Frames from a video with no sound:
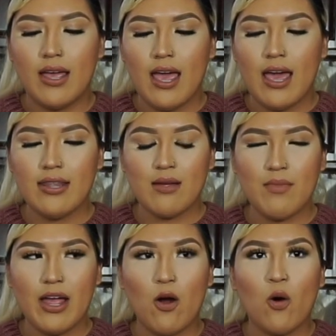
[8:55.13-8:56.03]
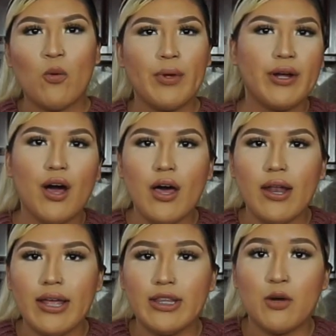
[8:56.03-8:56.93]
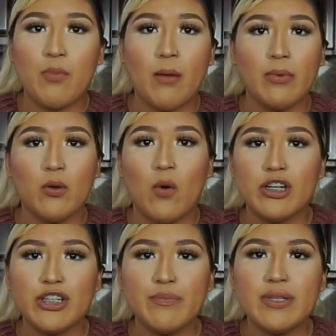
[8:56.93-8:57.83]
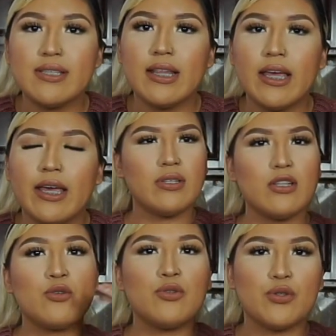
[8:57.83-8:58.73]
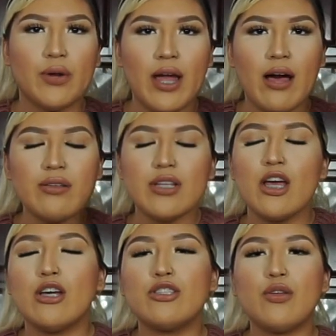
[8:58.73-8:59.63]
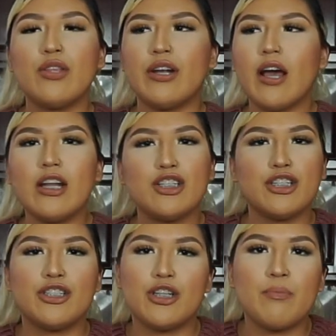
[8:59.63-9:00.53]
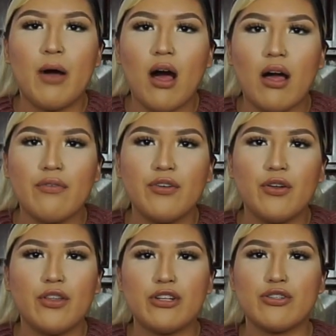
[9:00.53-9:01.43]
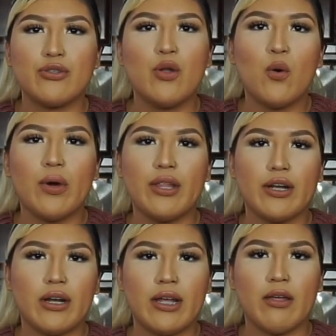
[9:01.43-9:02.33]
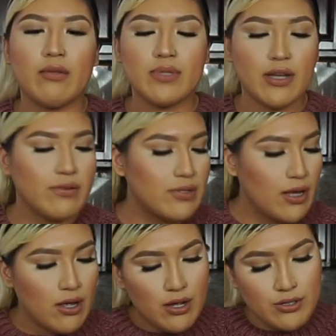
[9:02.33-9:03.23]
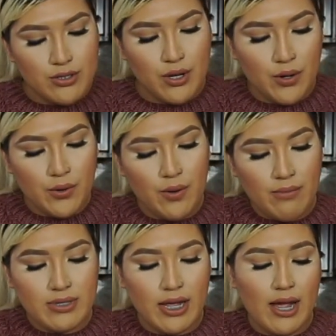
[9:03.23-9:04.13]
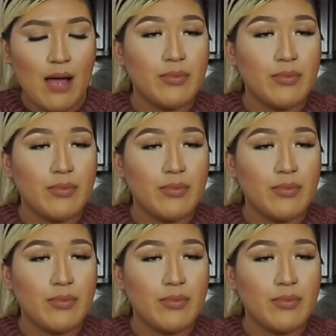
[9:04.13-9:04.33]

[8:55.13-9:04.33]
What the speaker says: And I'm like, oh my god, like they're probably watching me sleep. It's a 2-story house, so they're not gonna just jump off, you know, there's no way they're gonna kill themselves. So I was like, I'm